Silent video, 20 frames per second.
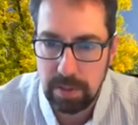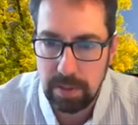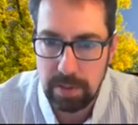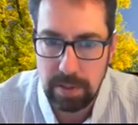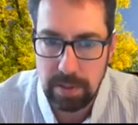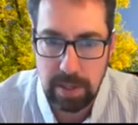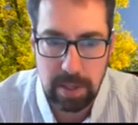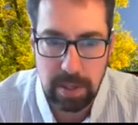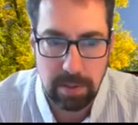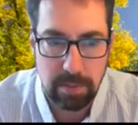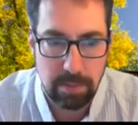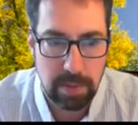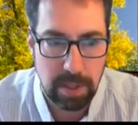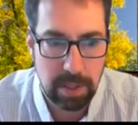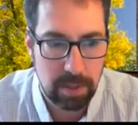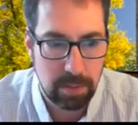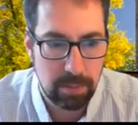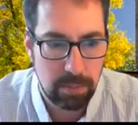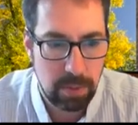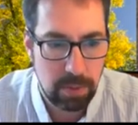that my
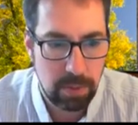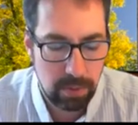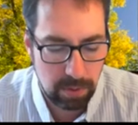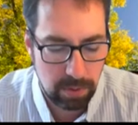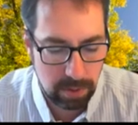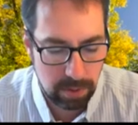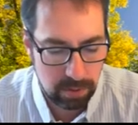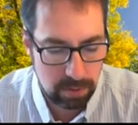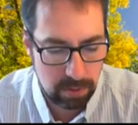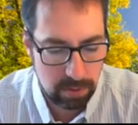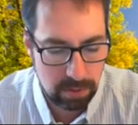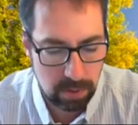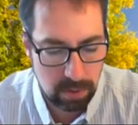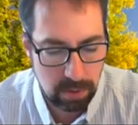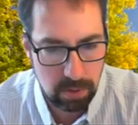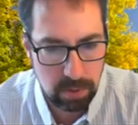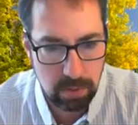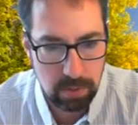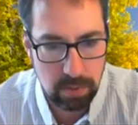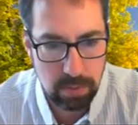computer is
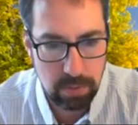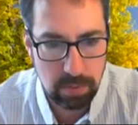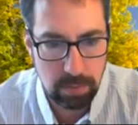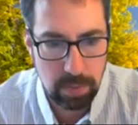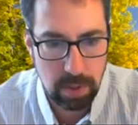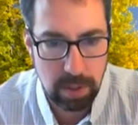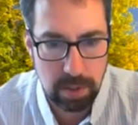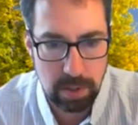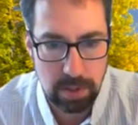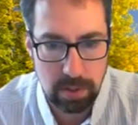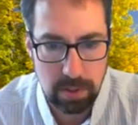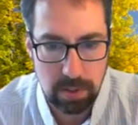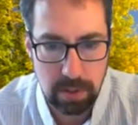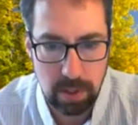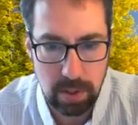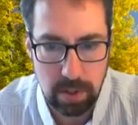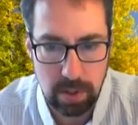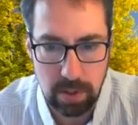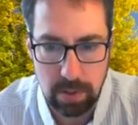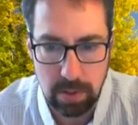so bloody
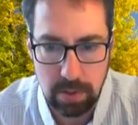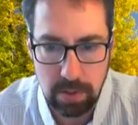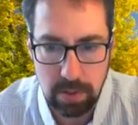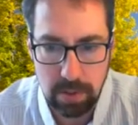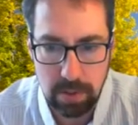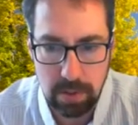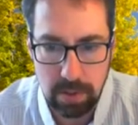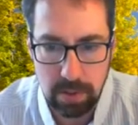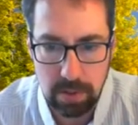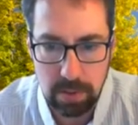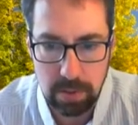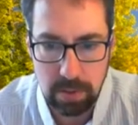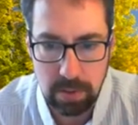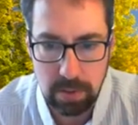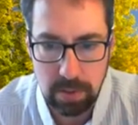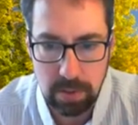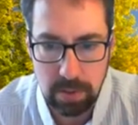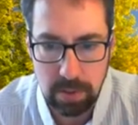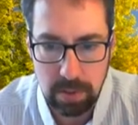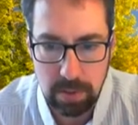slow
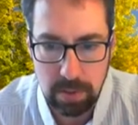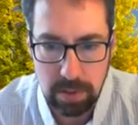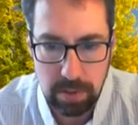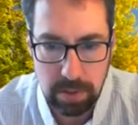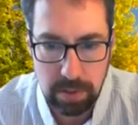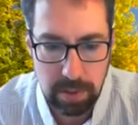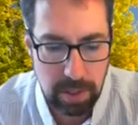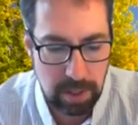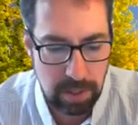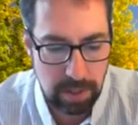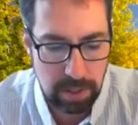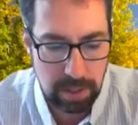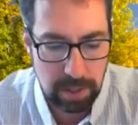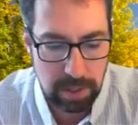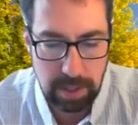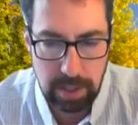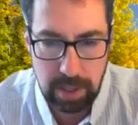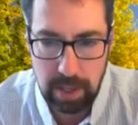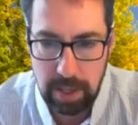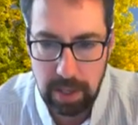that I
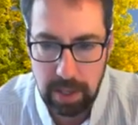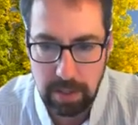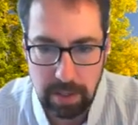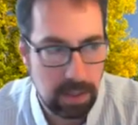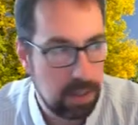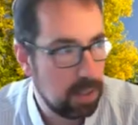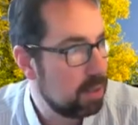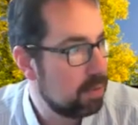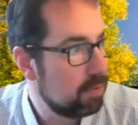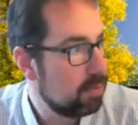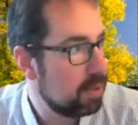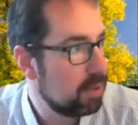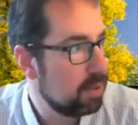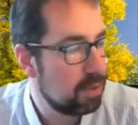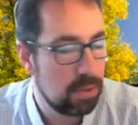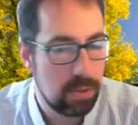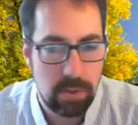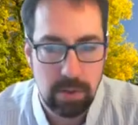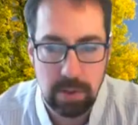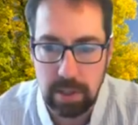can't even
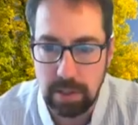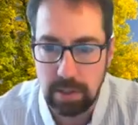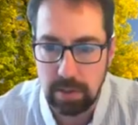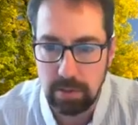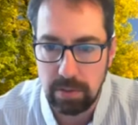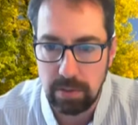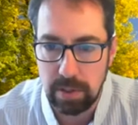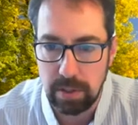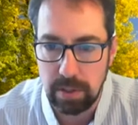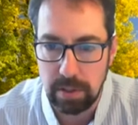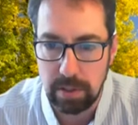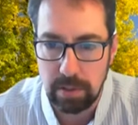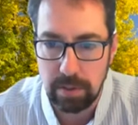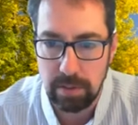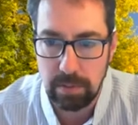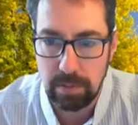do anything.